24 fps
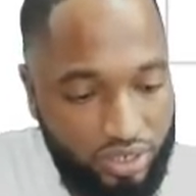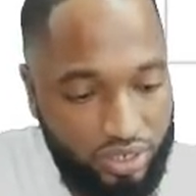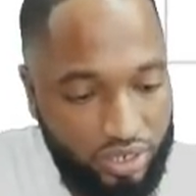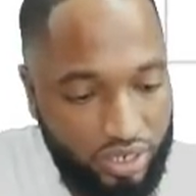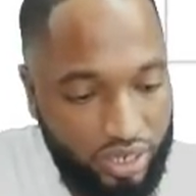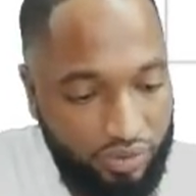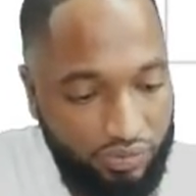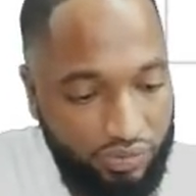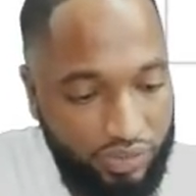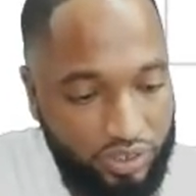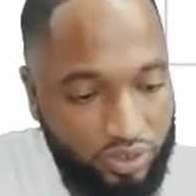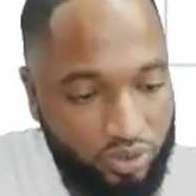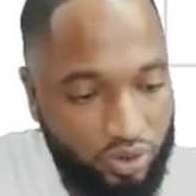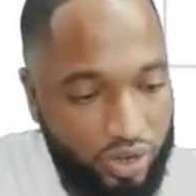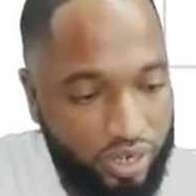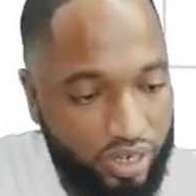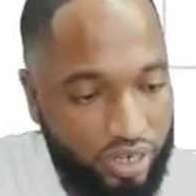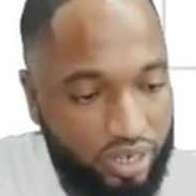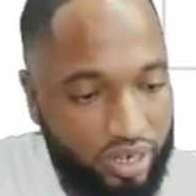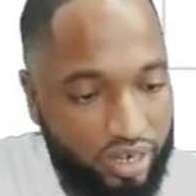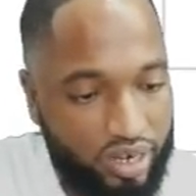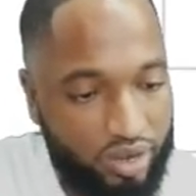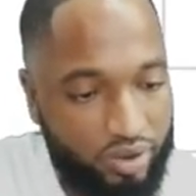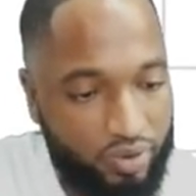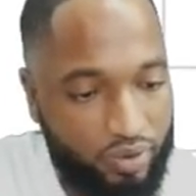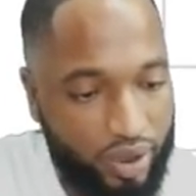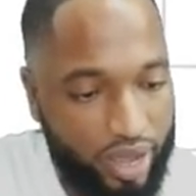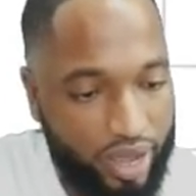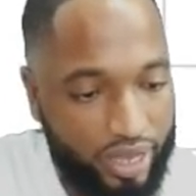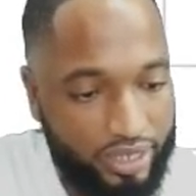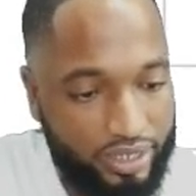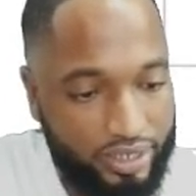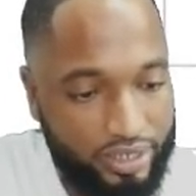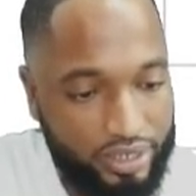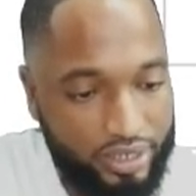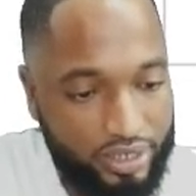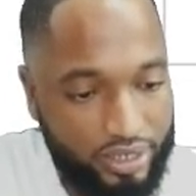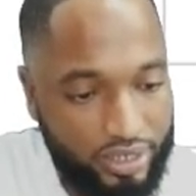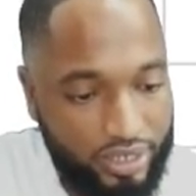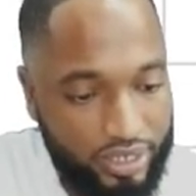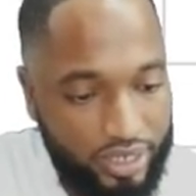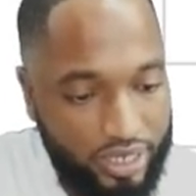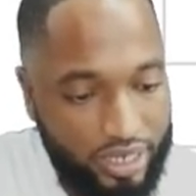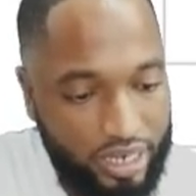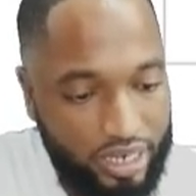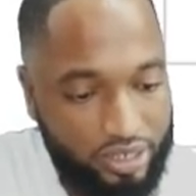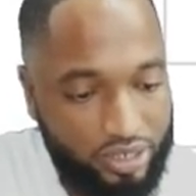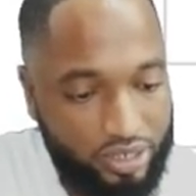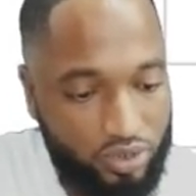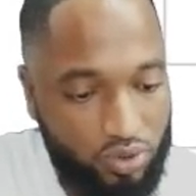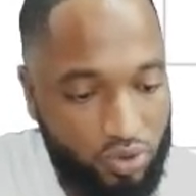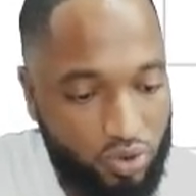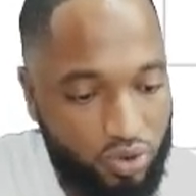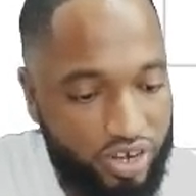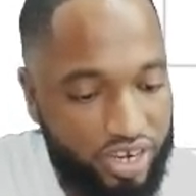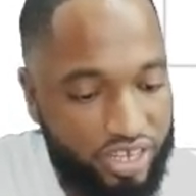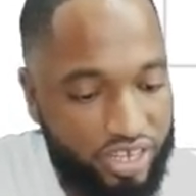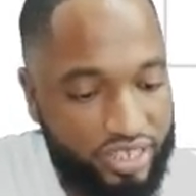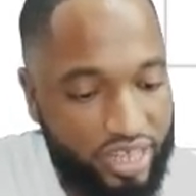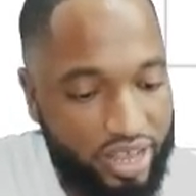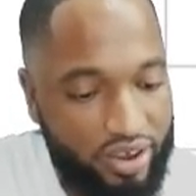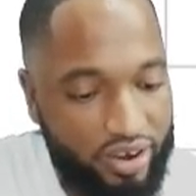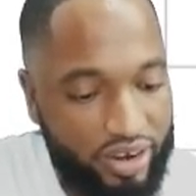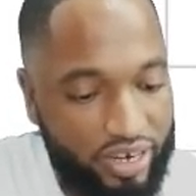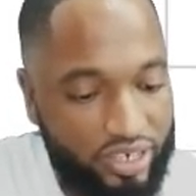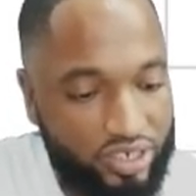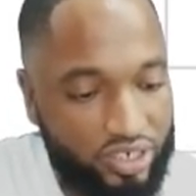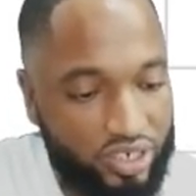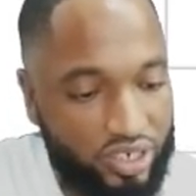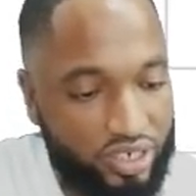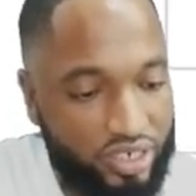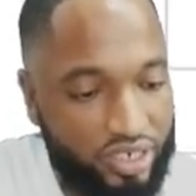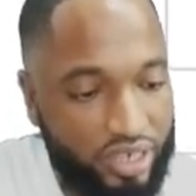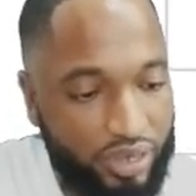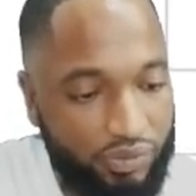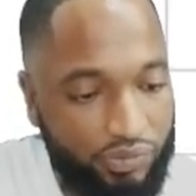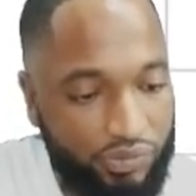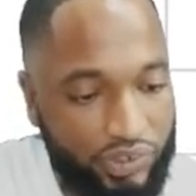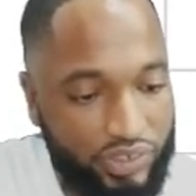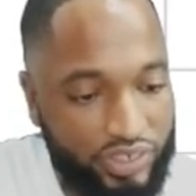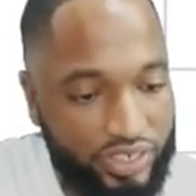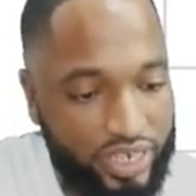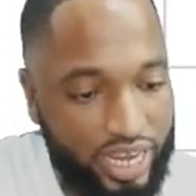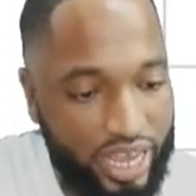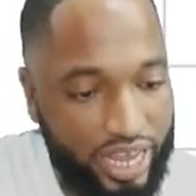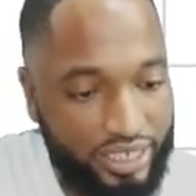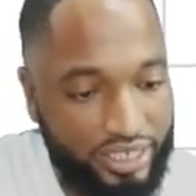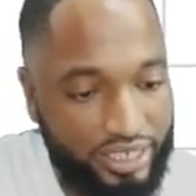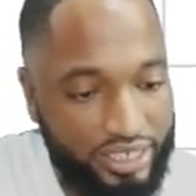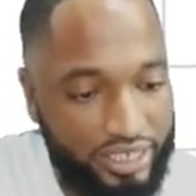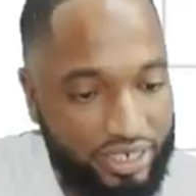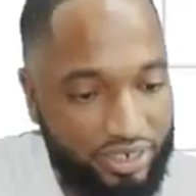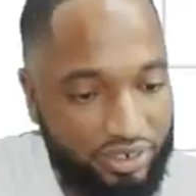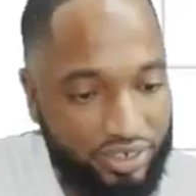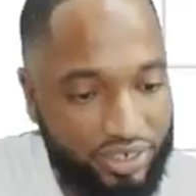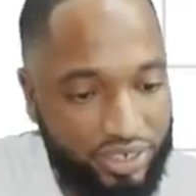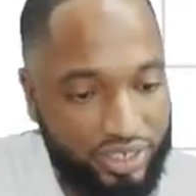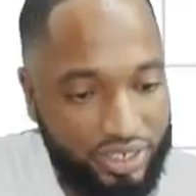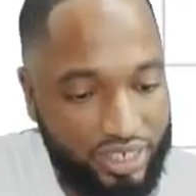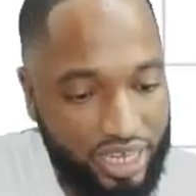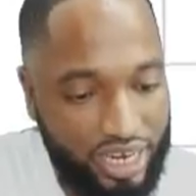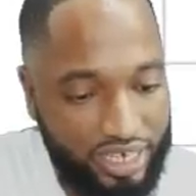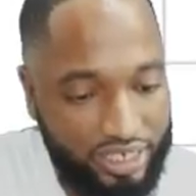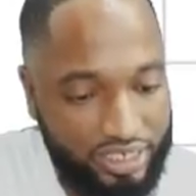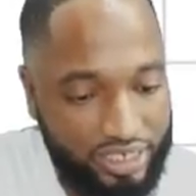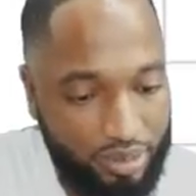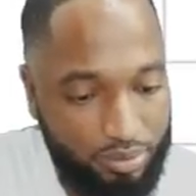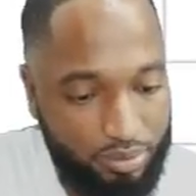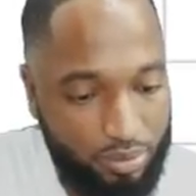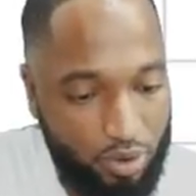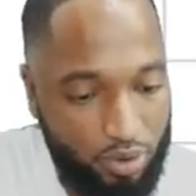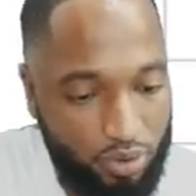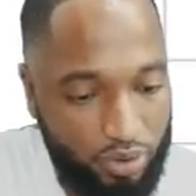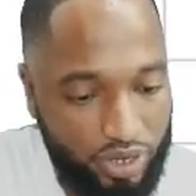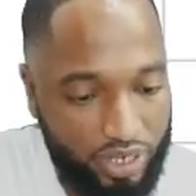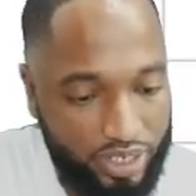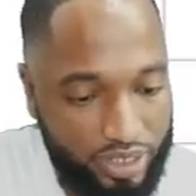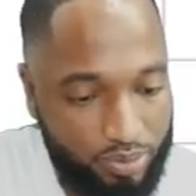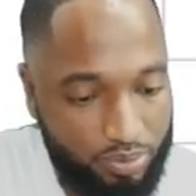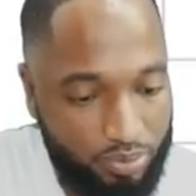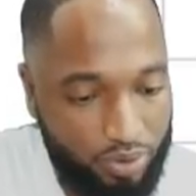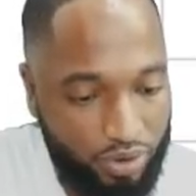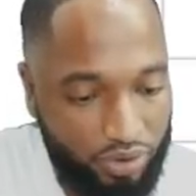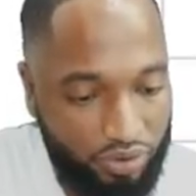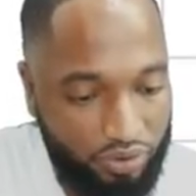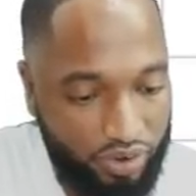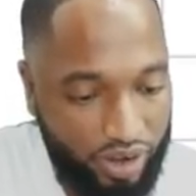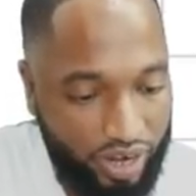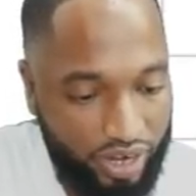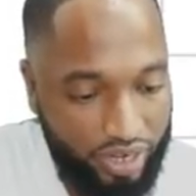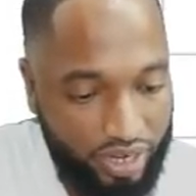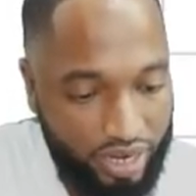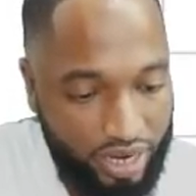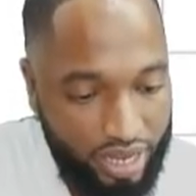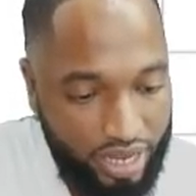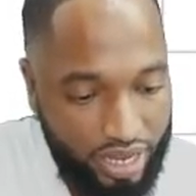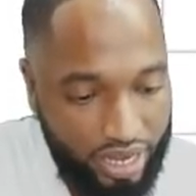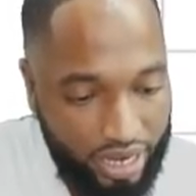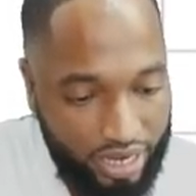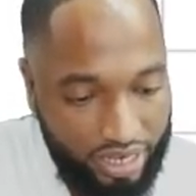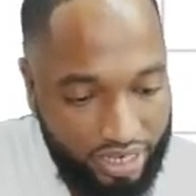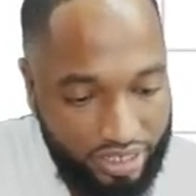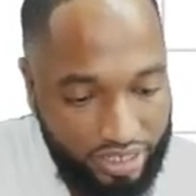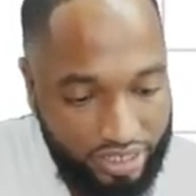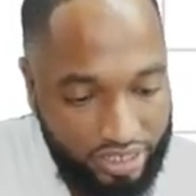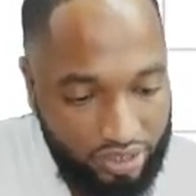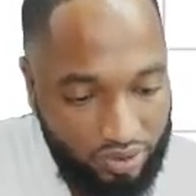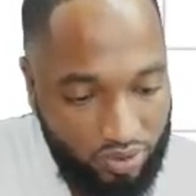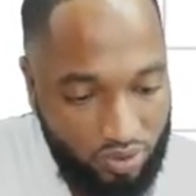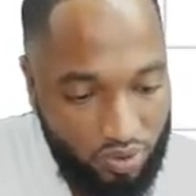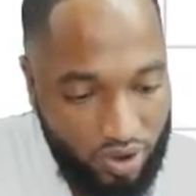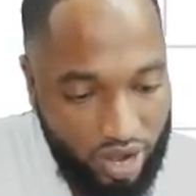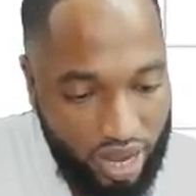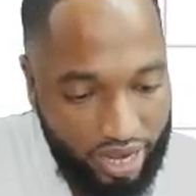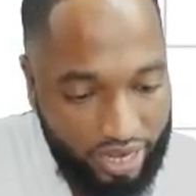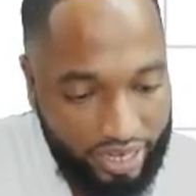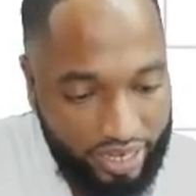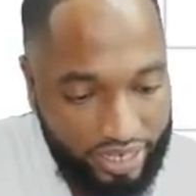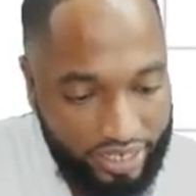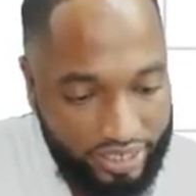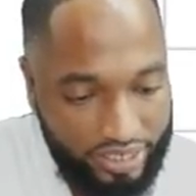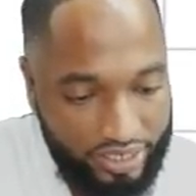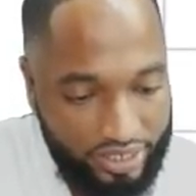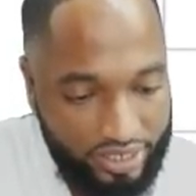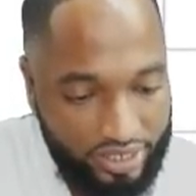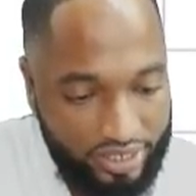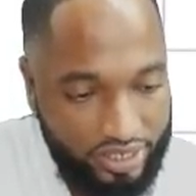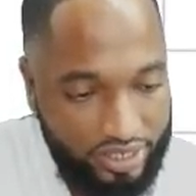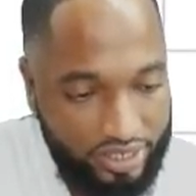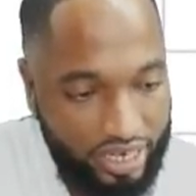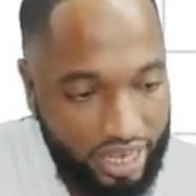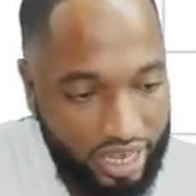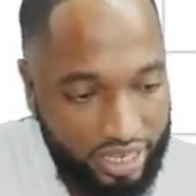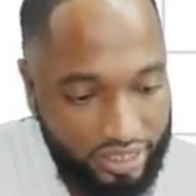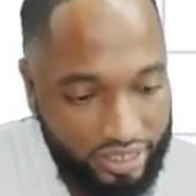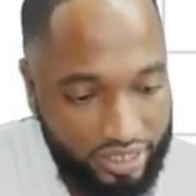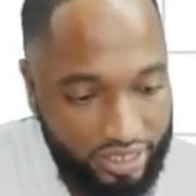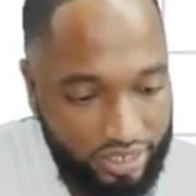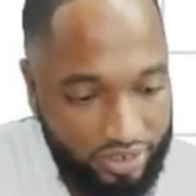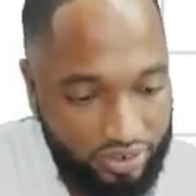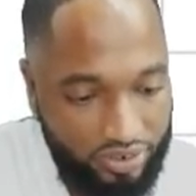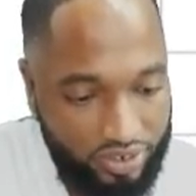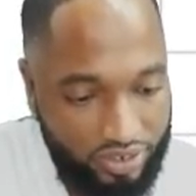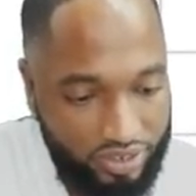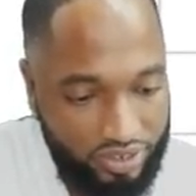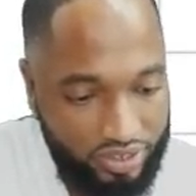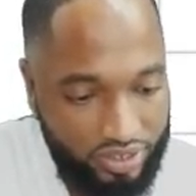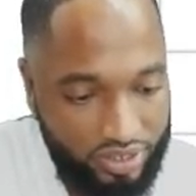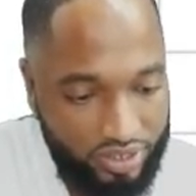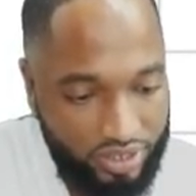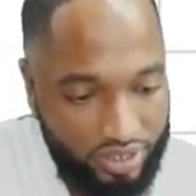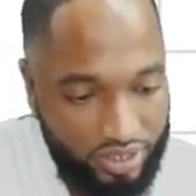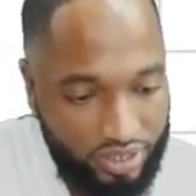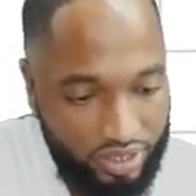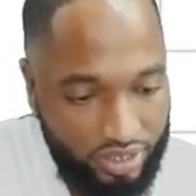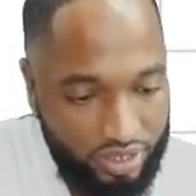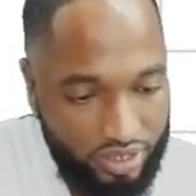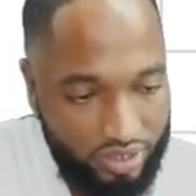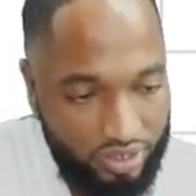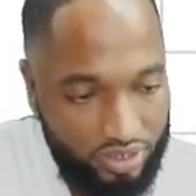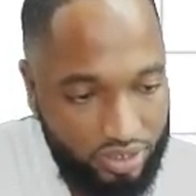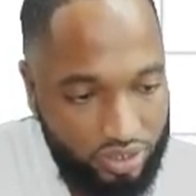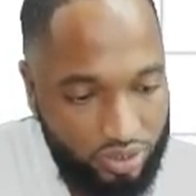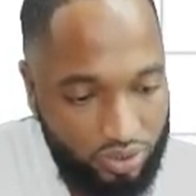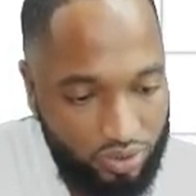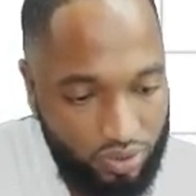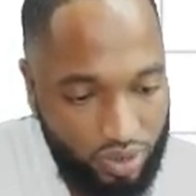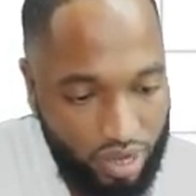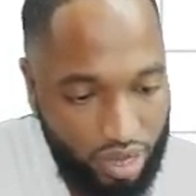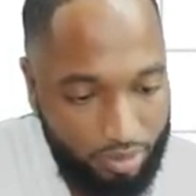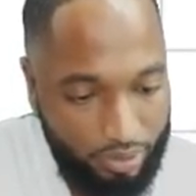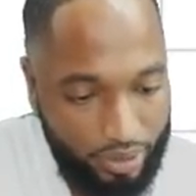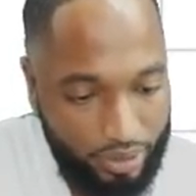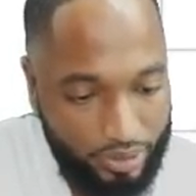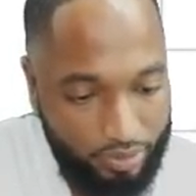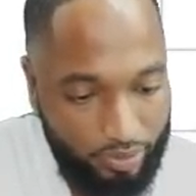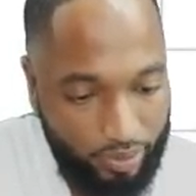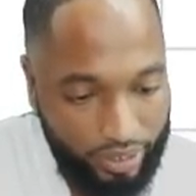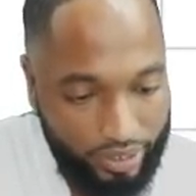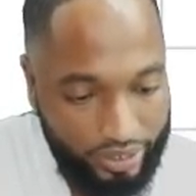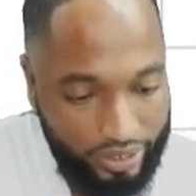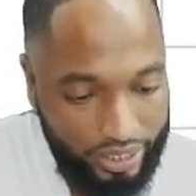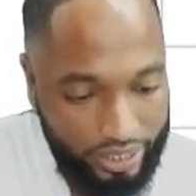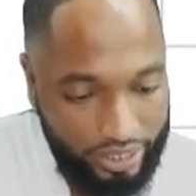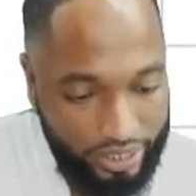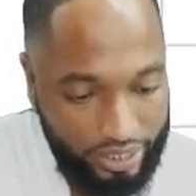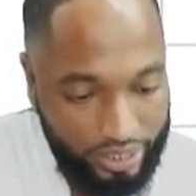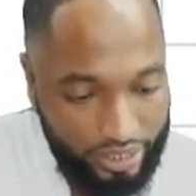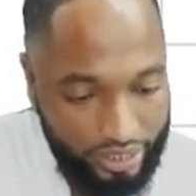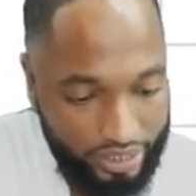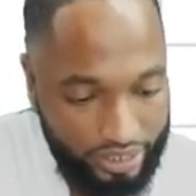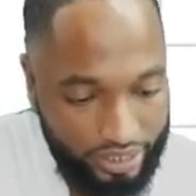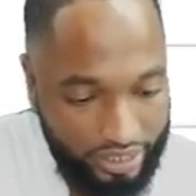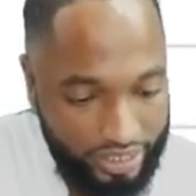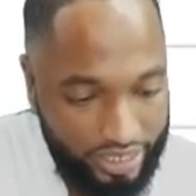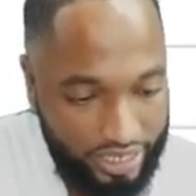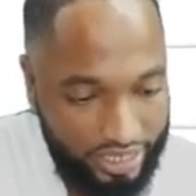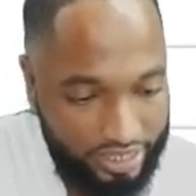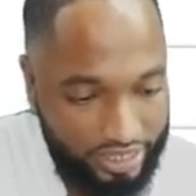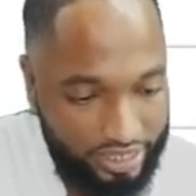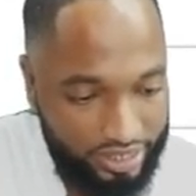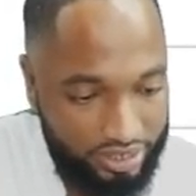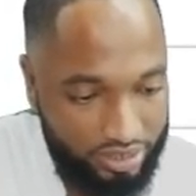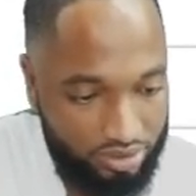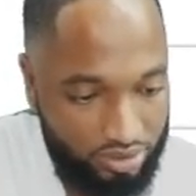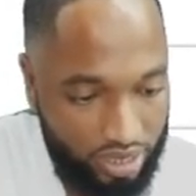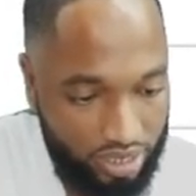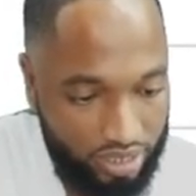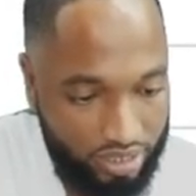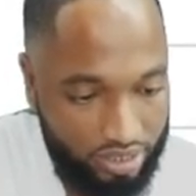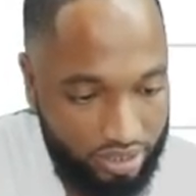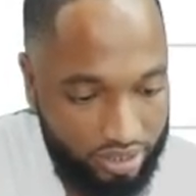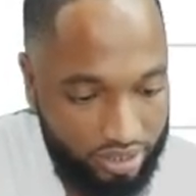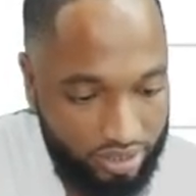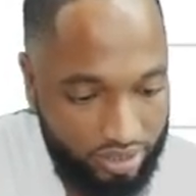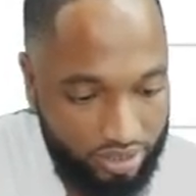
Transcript: If it's going clockwise, it has to go this direction. If it's 90 degrees and it's about this point, right, it needs to go like this, 90 degrees. So I'm expecting this to occur.